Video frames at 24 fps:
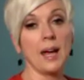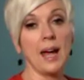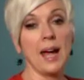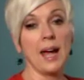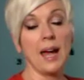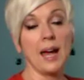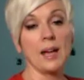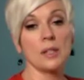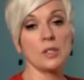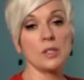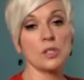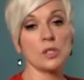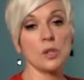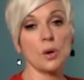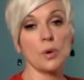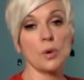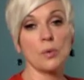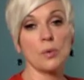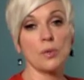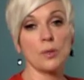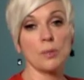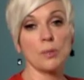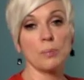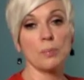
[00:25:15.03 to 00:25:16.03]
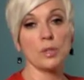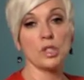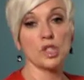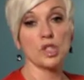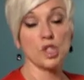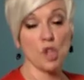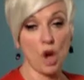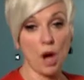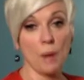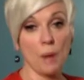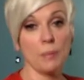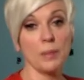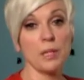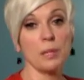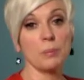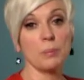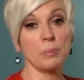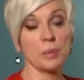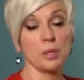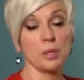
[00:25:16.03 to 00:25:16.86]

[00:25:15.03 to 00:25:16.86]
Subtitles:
And so the predominant